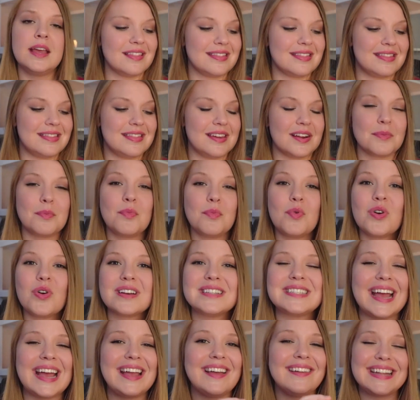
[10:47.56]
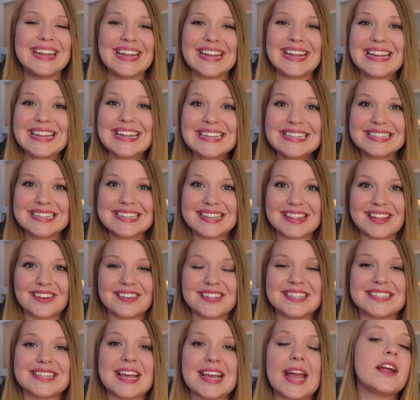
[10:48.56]
They're more dialed in to their
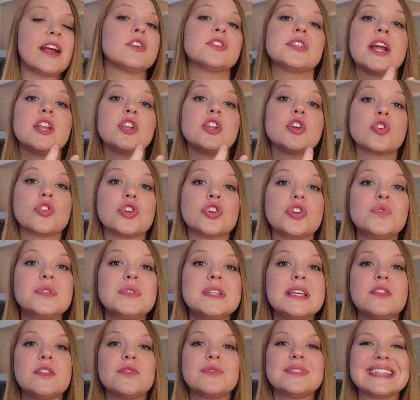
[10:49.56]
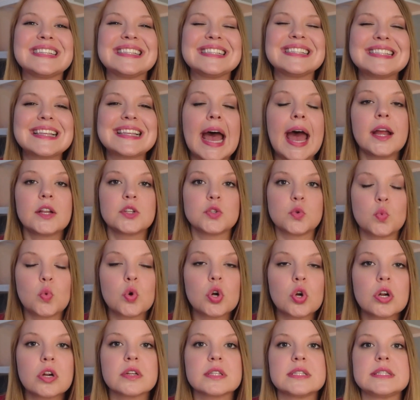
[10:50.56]
desires, and you're using those exact
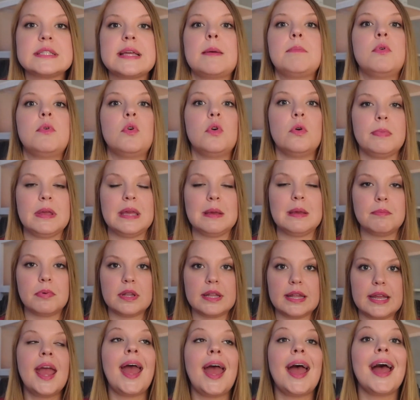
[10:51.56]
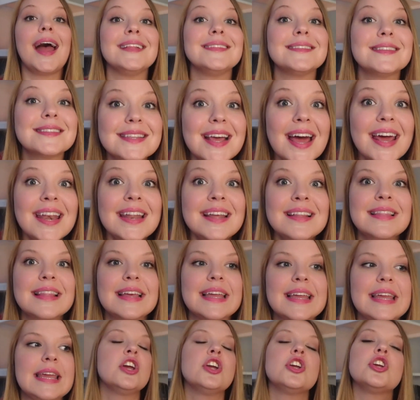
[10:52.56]
words that pull people in, and
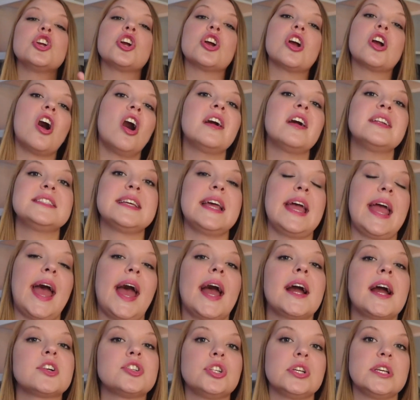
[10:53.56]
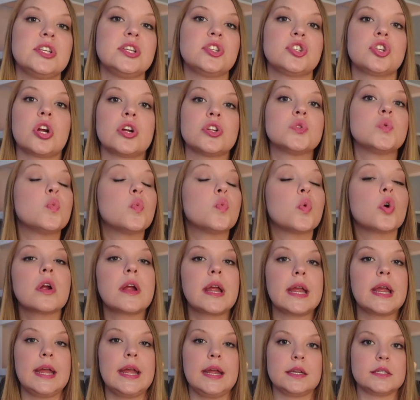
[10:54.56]
suddenly your content actually starts
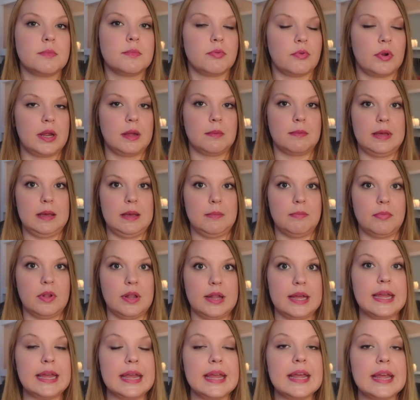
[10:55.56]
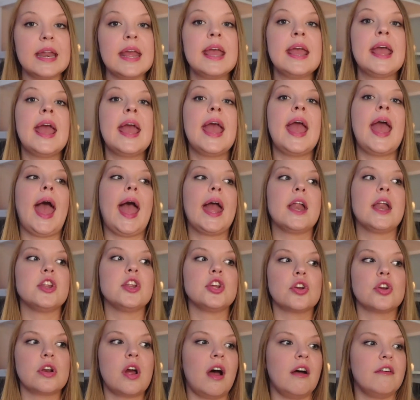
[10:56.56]
working to bring people in, and
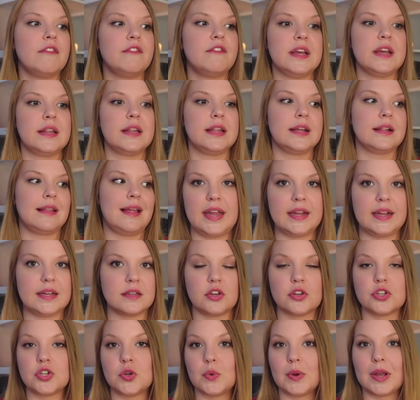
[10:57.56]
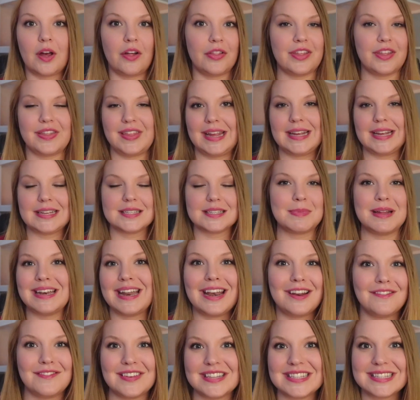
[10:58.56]
you're not feeling like you're You're doing all the things but
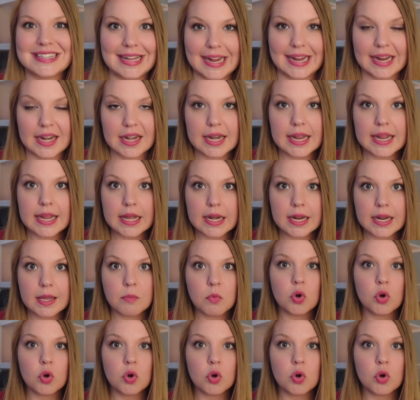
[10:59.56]
none of it's landing anymore.